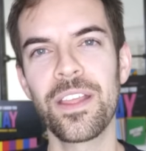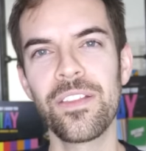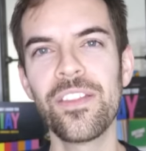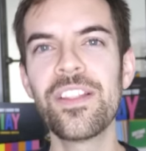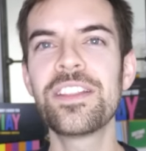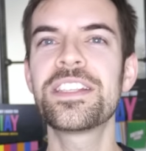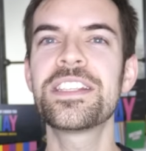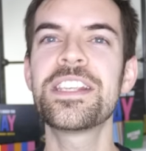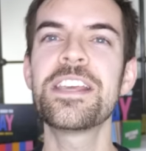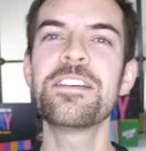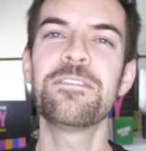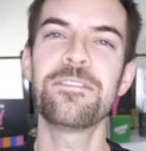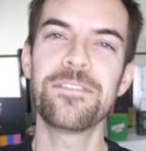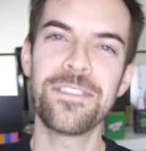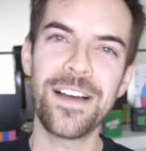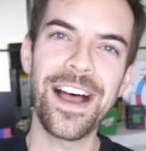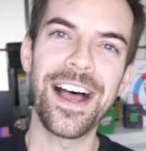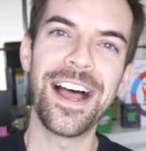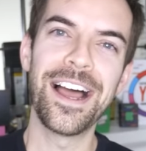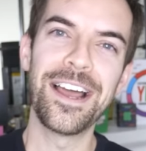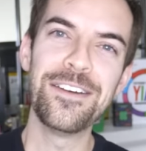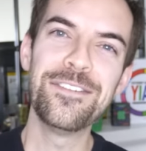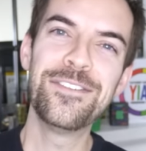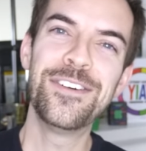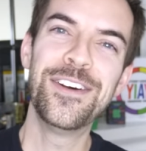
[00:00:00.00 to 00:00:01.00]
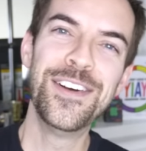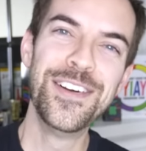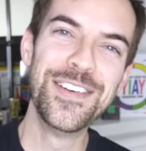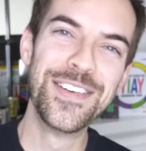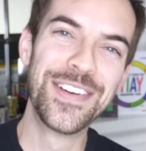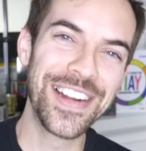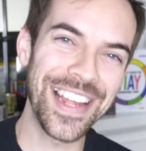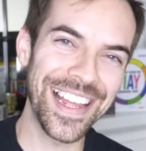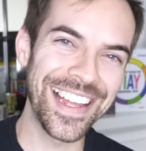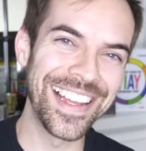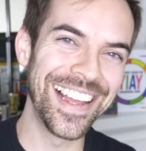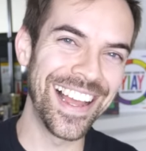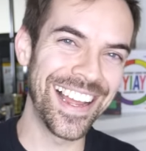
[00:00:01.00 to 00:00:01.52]
Let's say 5.
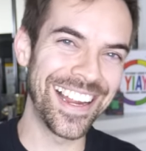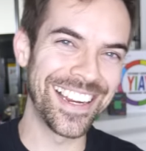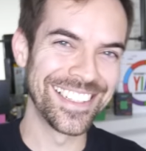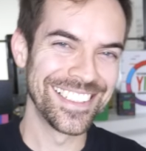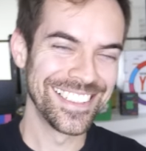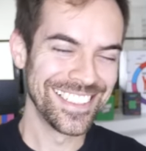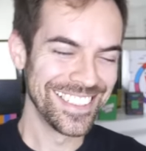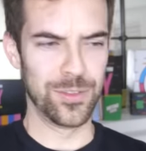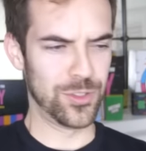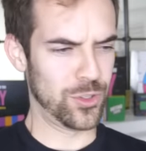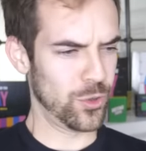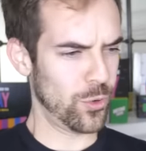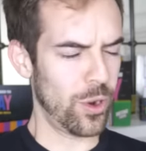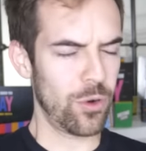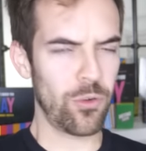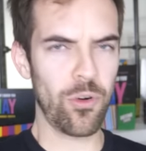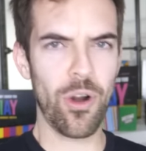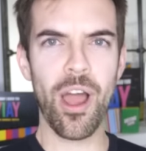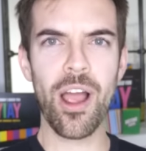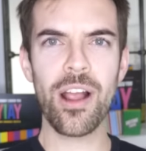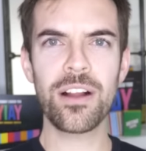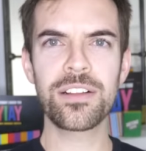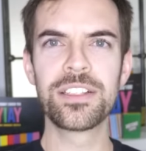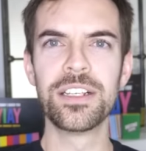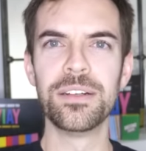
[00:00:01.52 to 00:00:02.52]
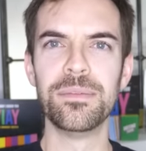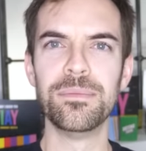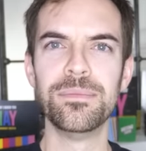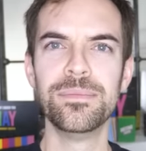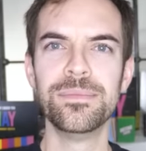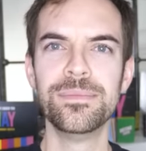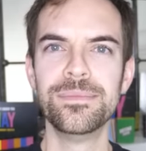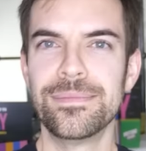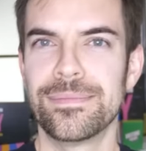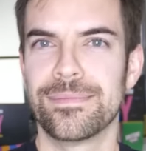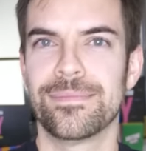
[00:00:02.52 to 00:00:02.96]
So I rocked him.